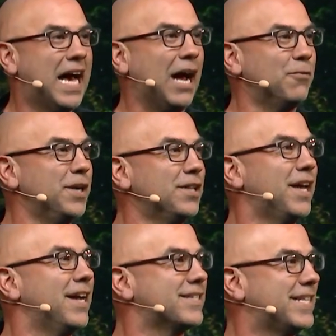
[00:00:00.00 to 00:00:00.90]
I
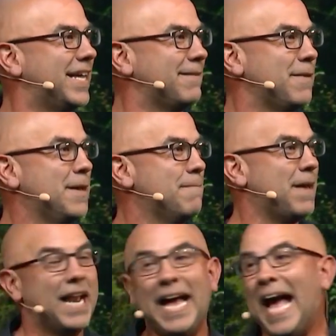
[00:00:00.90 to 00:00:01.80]
realized that,
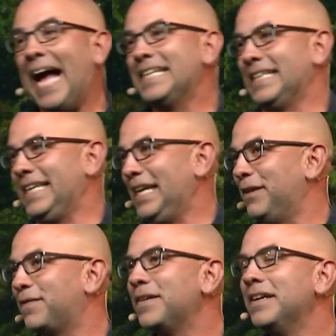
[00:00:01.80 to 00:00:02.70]
man, I had to
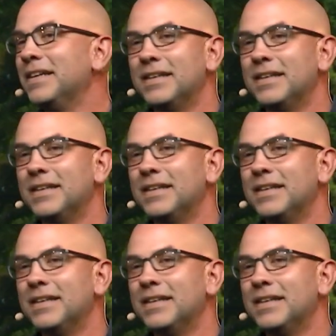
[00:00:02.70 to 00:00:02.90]
leave.